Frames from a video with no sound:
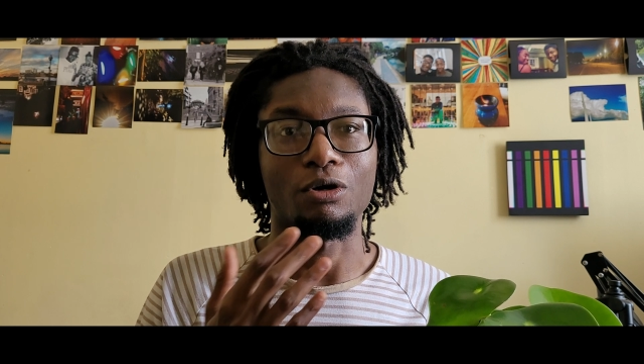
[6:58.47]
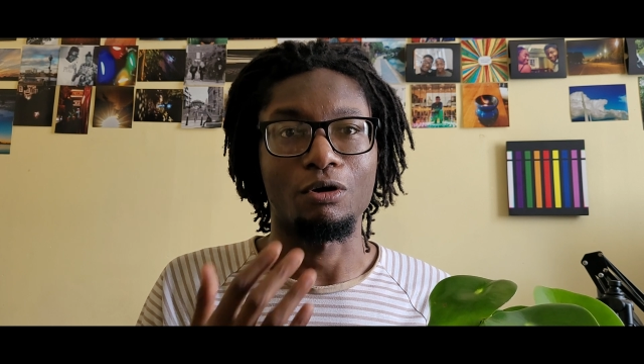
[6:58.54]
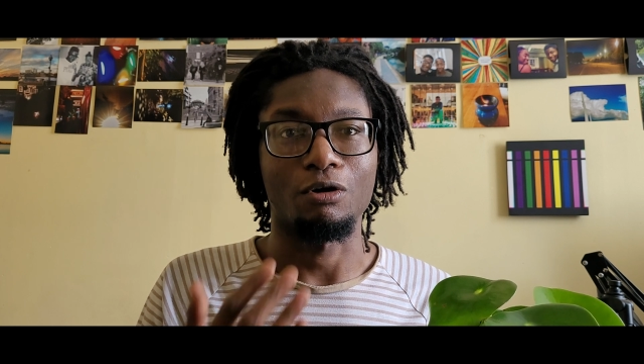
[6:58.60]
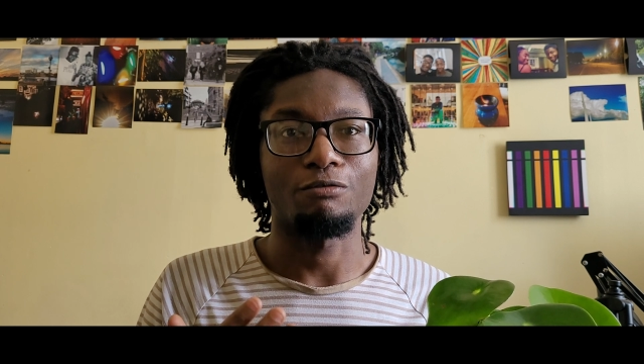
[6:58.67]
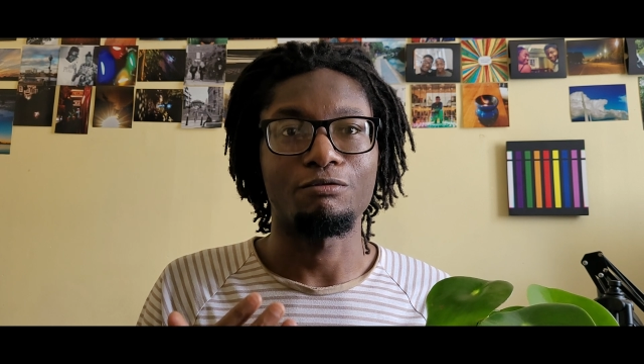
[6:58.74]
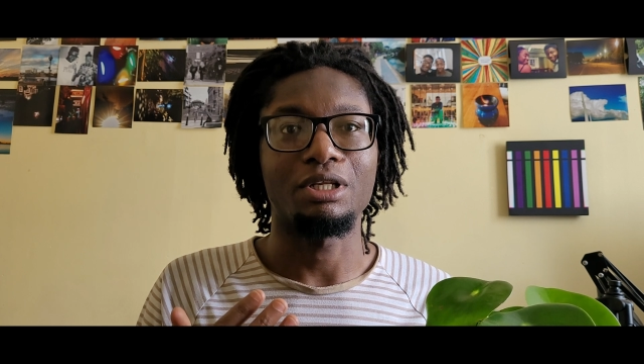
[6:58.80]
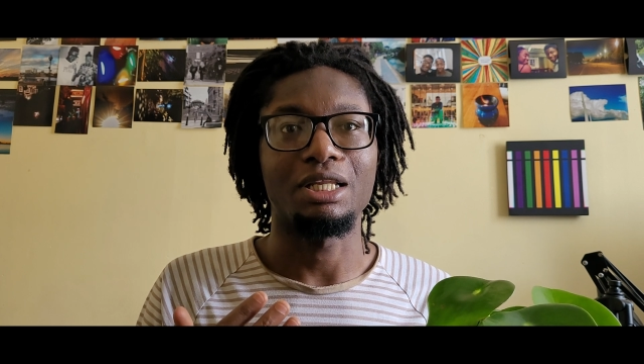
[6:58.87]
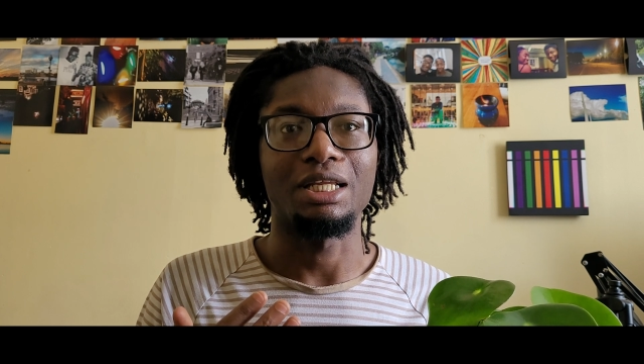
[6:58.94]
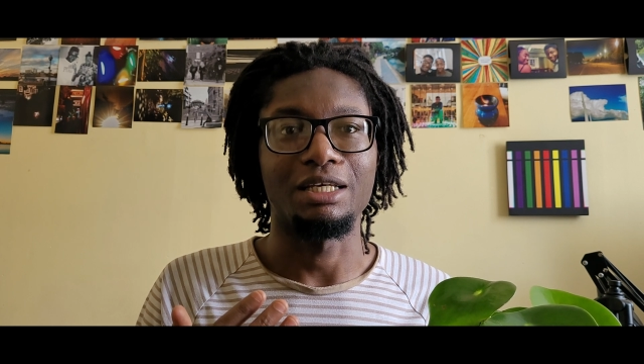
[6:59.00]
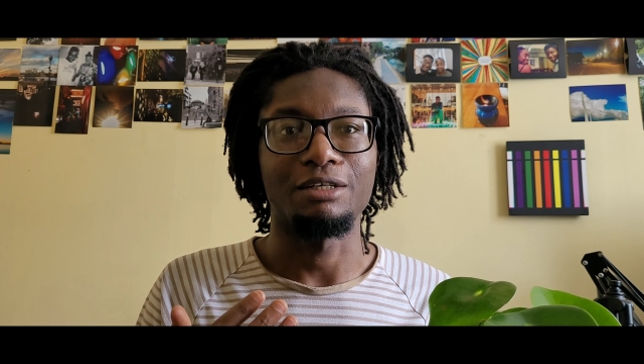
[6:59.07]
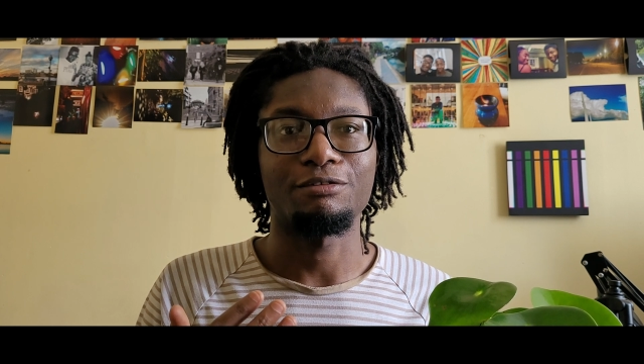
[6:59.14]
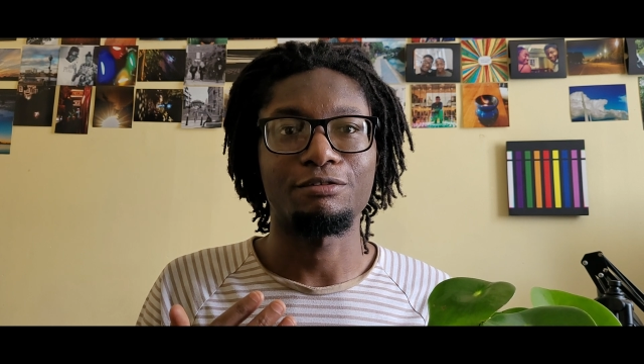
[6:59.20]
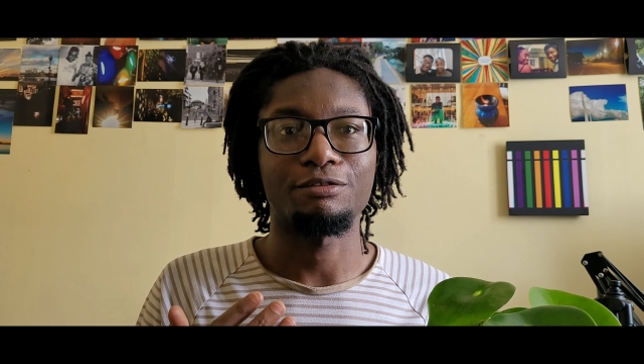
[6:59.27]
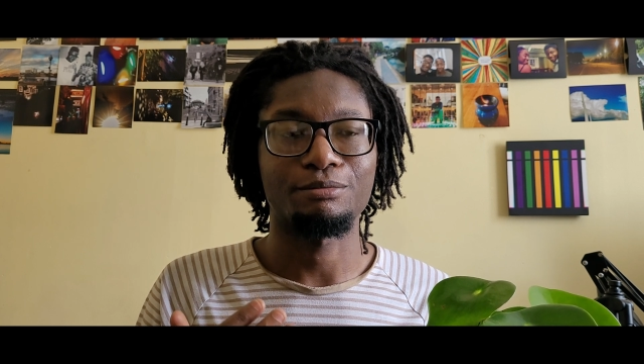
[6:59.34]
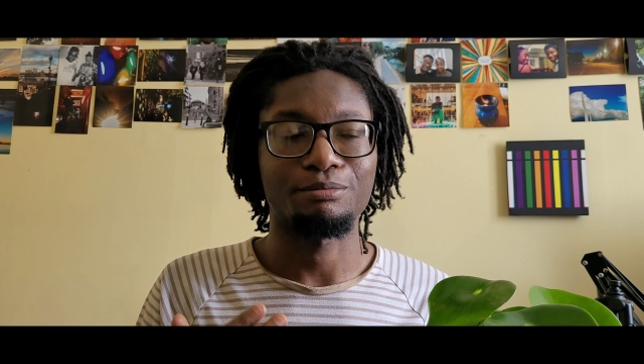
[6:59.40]
of the
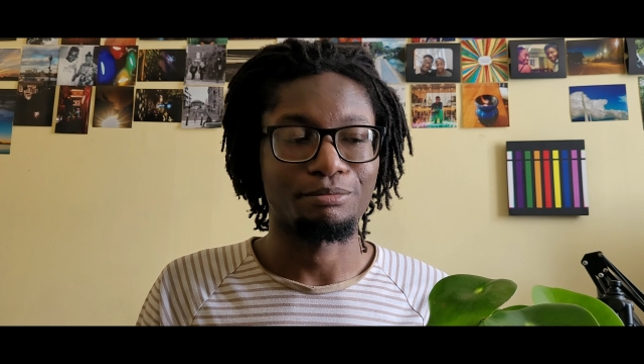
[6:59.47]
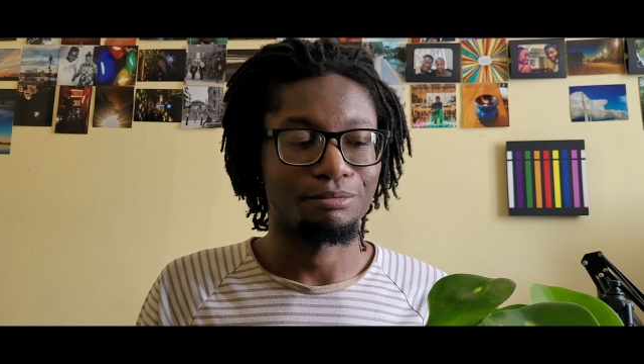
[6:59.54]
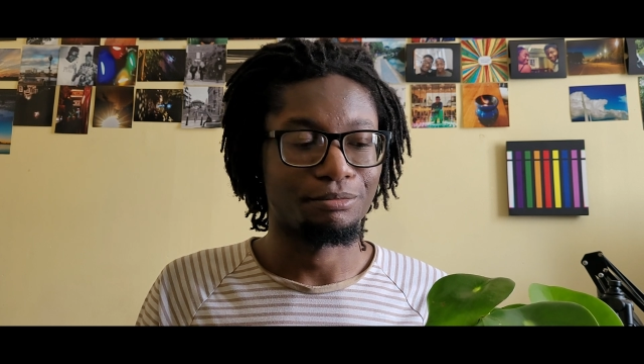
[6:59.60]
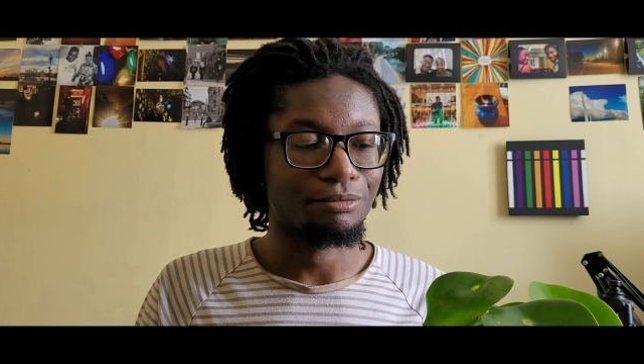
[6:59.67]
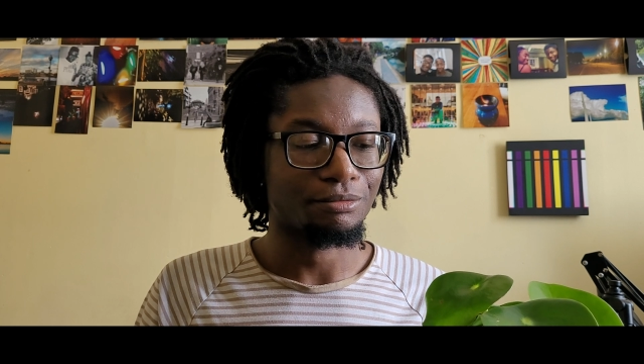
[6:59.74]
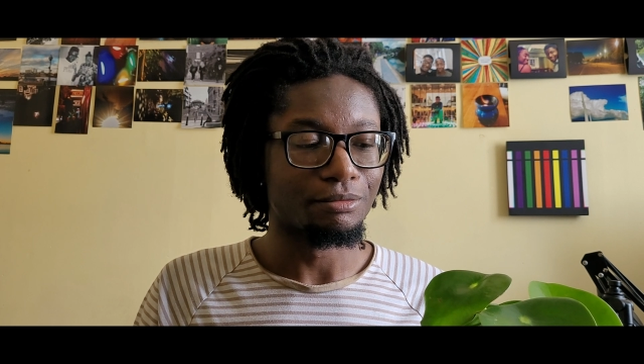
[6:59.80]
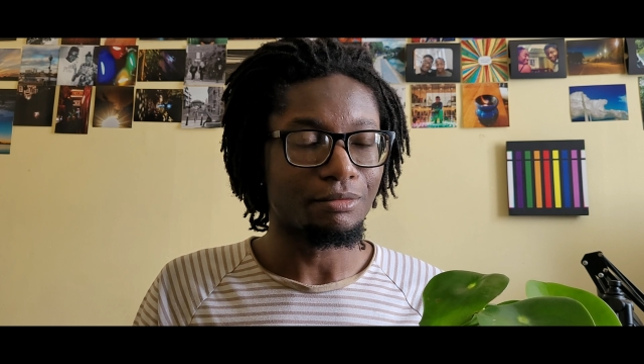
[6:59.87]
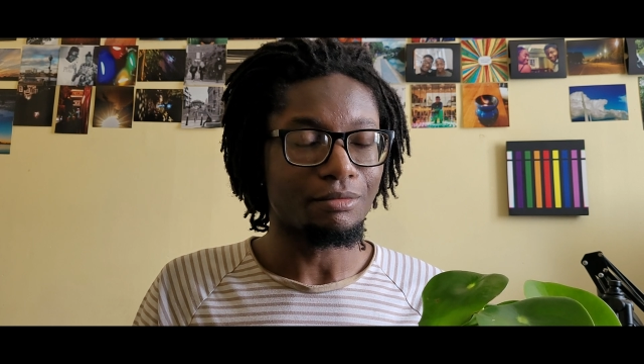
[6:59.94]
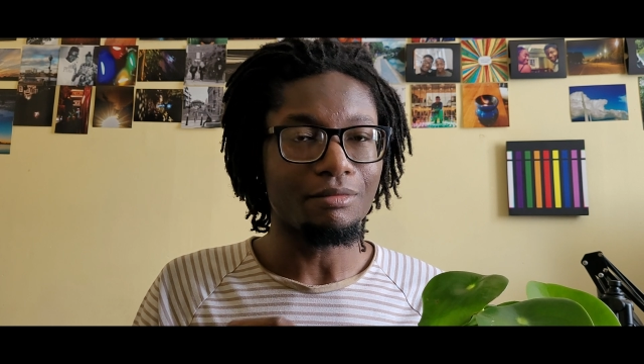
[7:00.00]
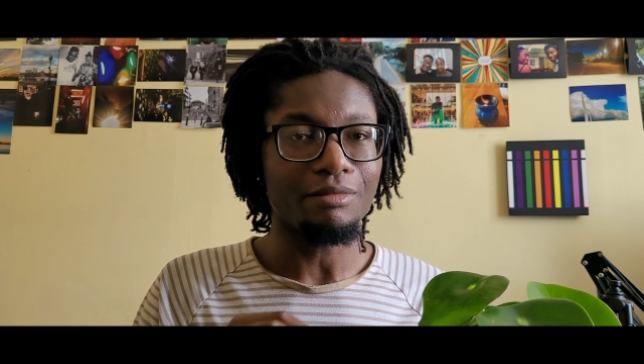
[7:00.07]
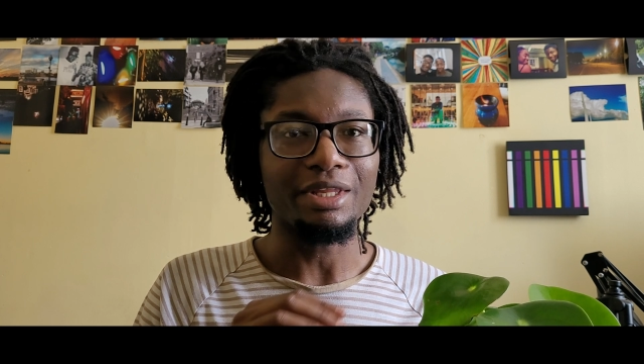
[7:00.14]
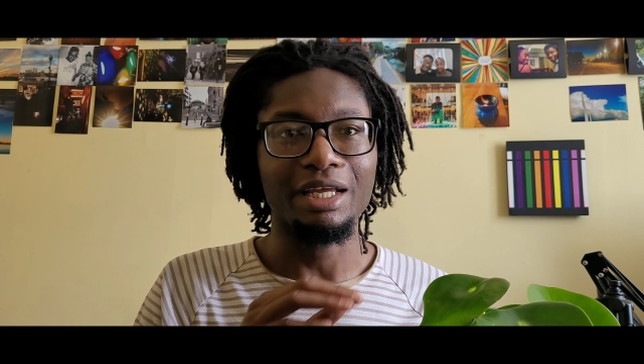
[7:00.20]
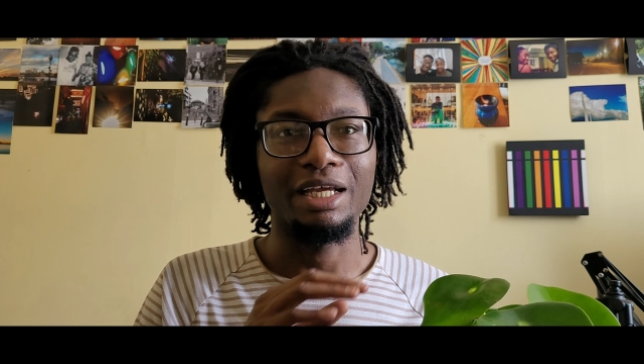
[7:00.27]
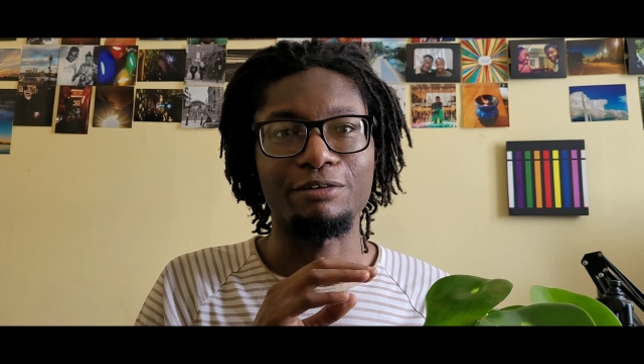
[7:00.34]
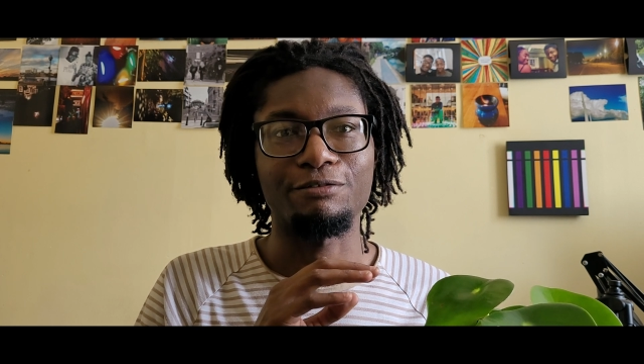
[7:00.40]
leaf,
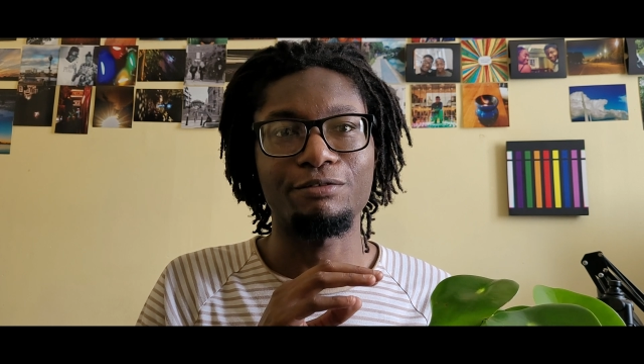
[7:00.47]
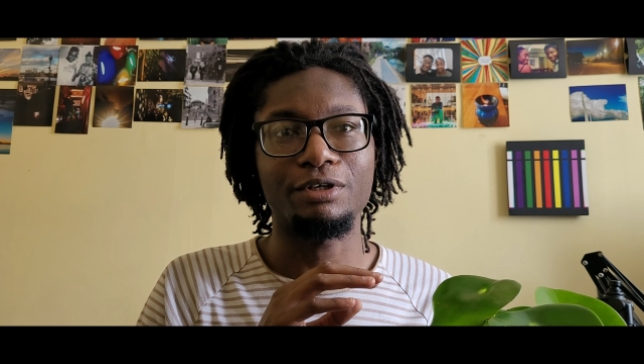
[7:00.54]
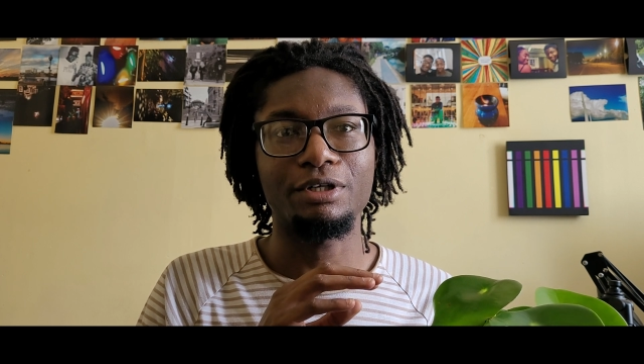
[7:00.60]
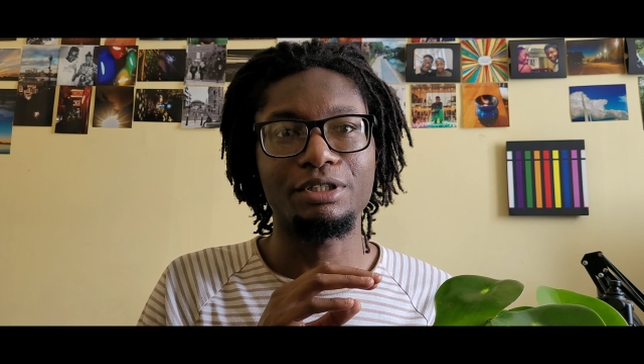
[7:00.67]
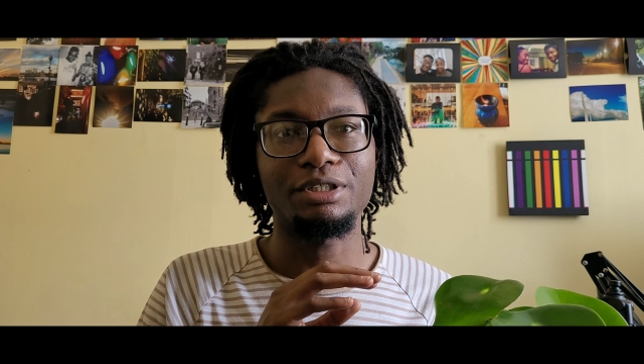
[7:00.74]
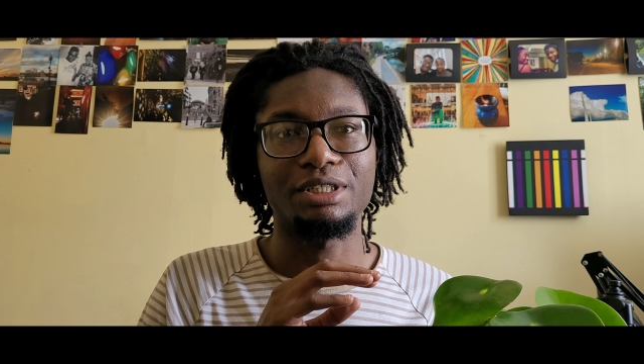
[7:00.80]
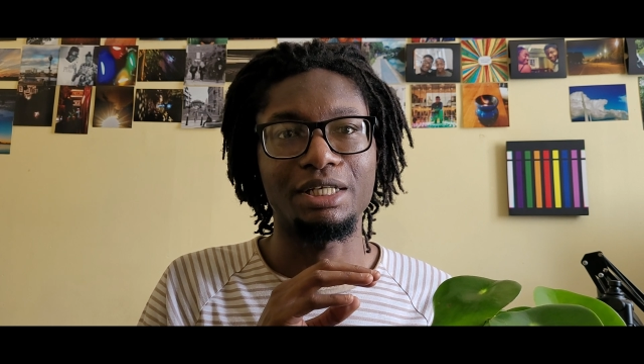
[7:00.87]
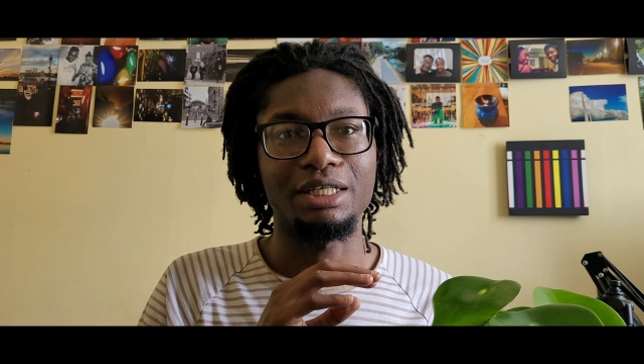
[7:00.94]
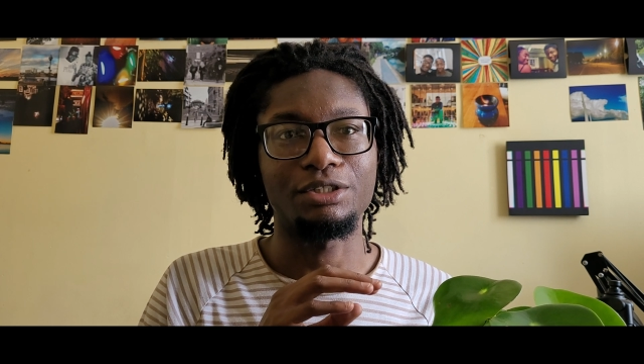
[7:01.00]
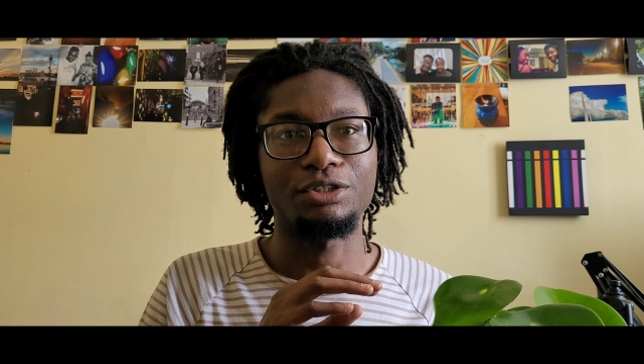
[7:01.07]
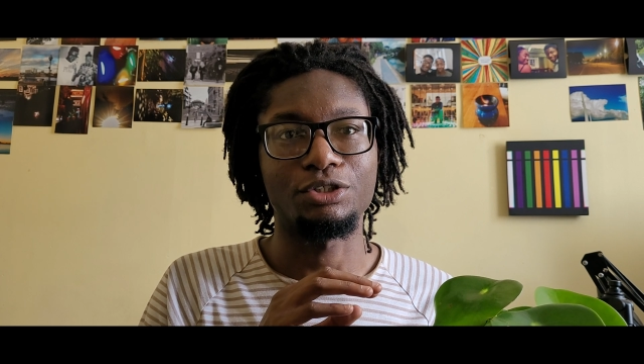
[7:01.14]
it first needs